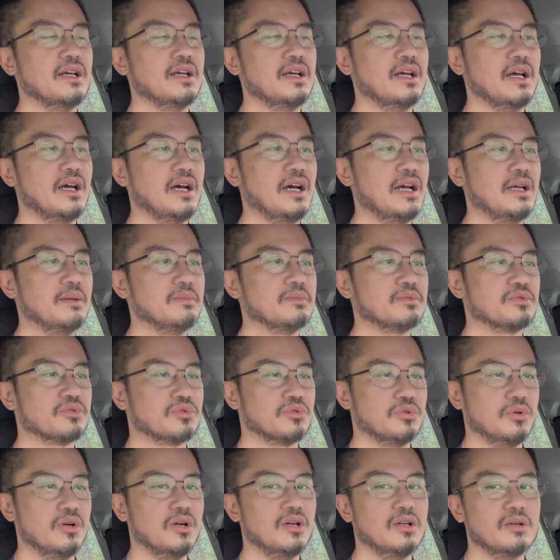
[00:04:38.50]
I am
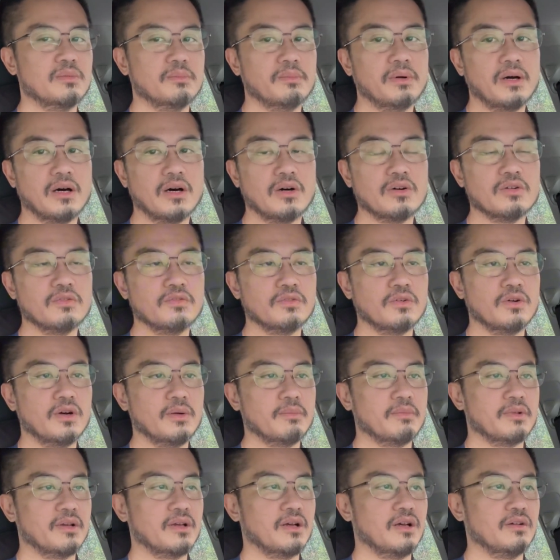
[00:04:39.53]
strong and powerful,
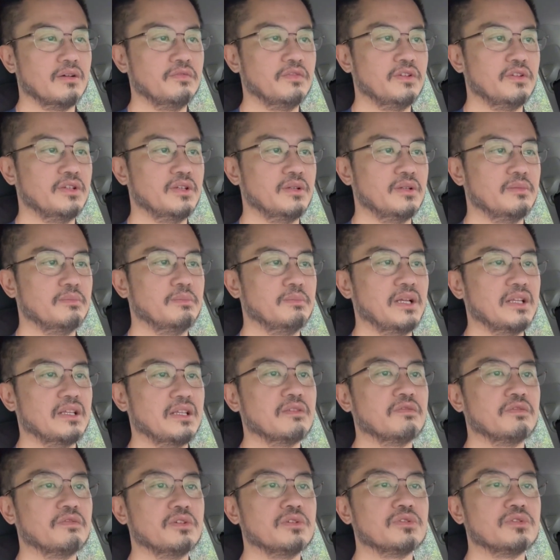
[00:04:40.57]
I'm confident. But
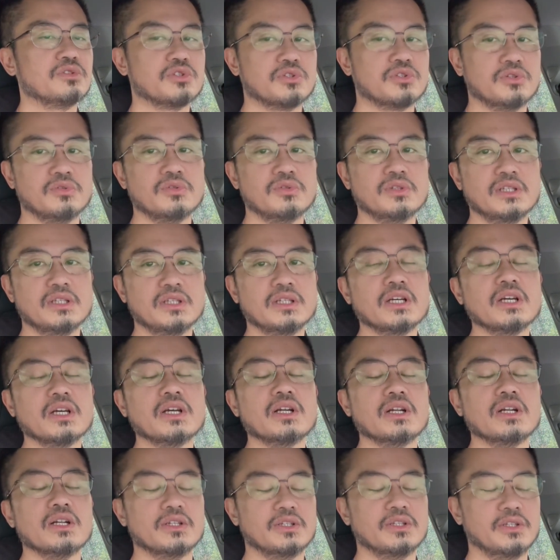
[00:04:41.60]
if you truly
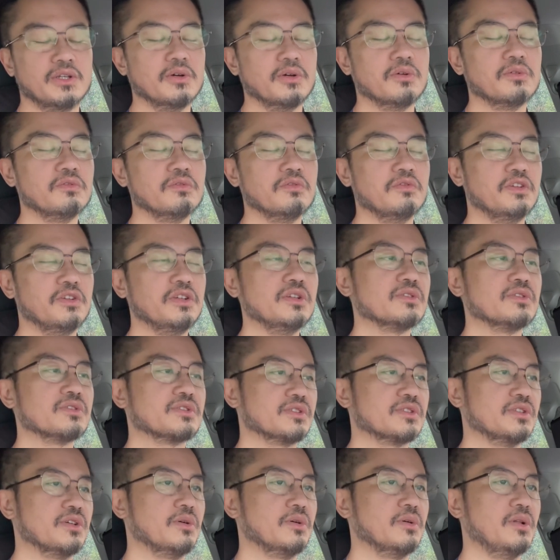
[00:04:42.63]
don't feel
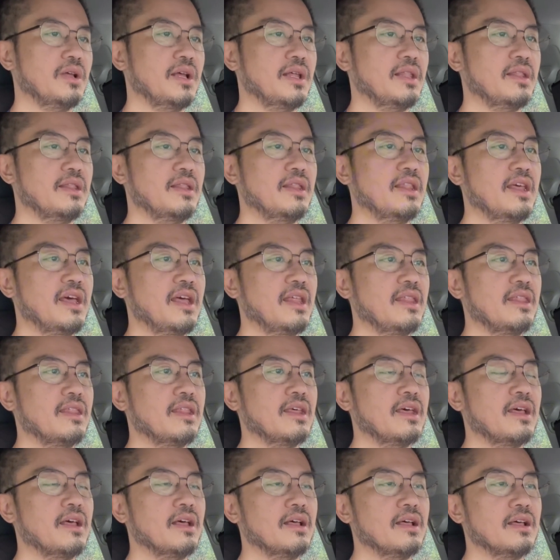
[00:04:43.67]
so, and then
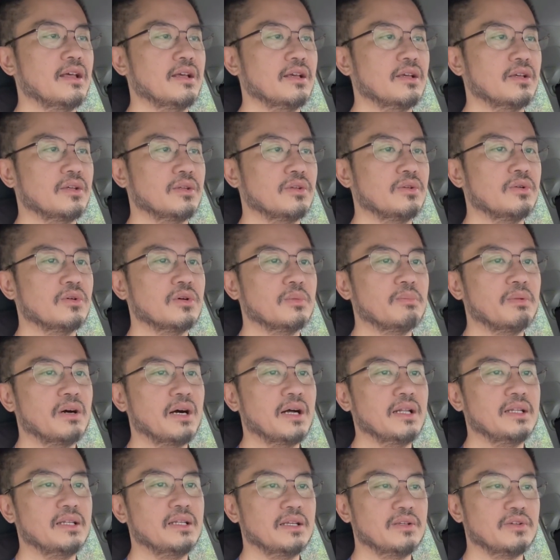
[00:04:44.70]
your
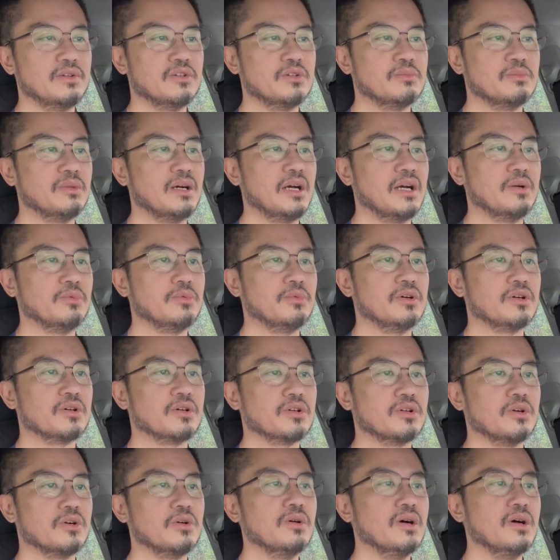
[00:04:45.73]
body and your mind will
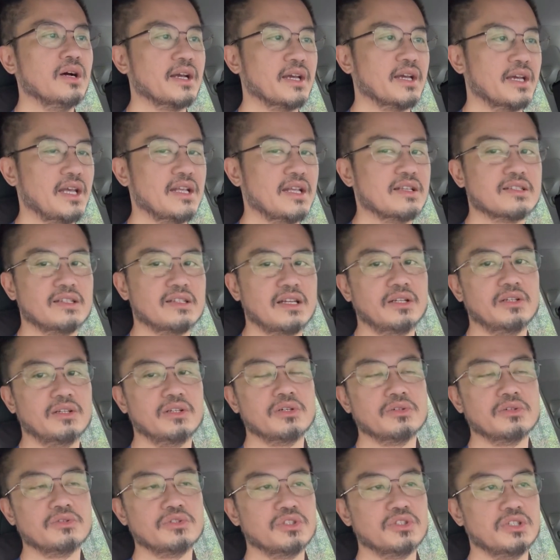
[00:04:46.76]
go against that
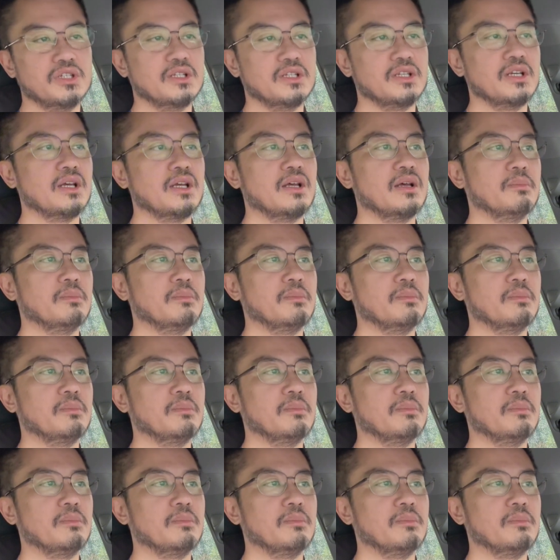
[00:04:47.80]
notion.